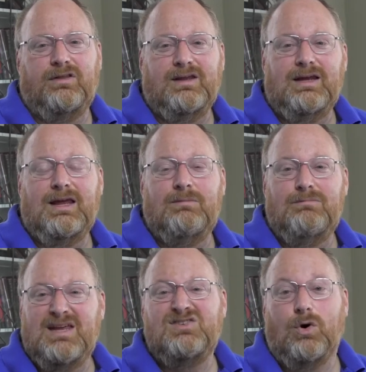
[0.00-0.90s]
called the
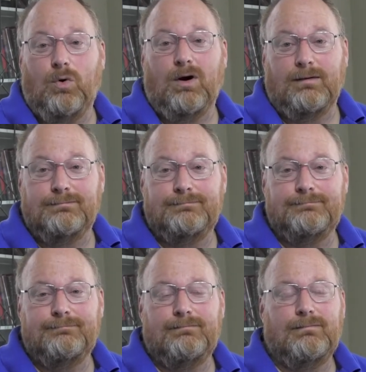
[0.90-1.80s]
emitter.
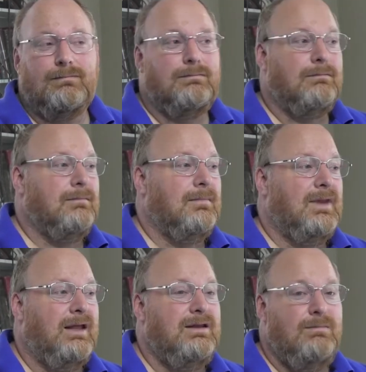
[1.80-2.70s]

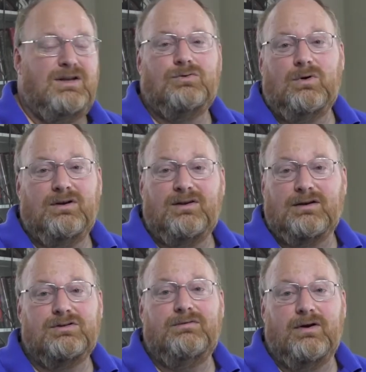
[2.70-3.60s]
And the emitter
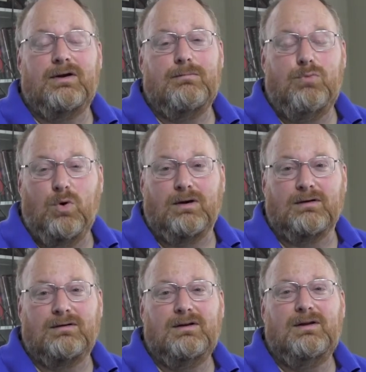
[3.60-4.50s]
is actually very
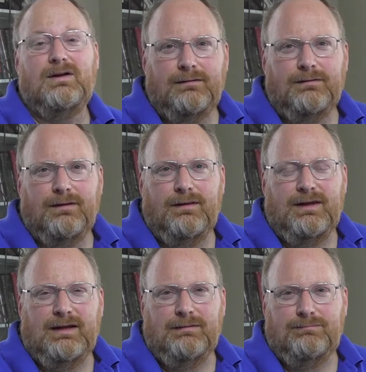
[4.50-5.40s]
important.
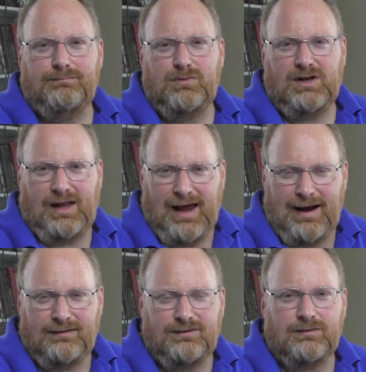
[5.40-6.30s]
The
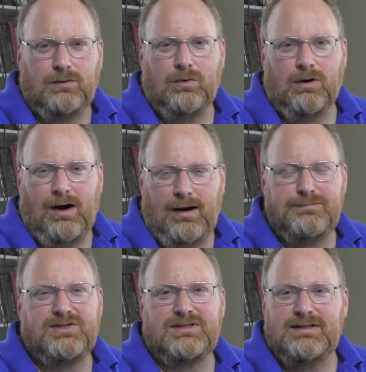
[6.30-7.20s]
class or
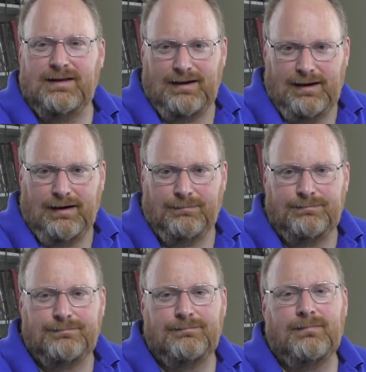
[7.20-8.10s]
object in the
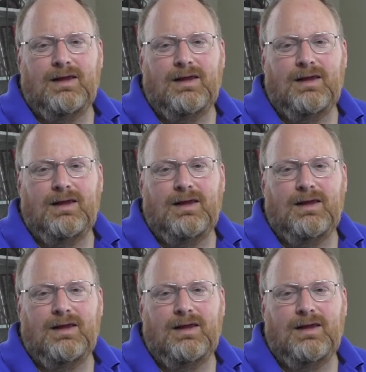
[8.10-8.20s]
game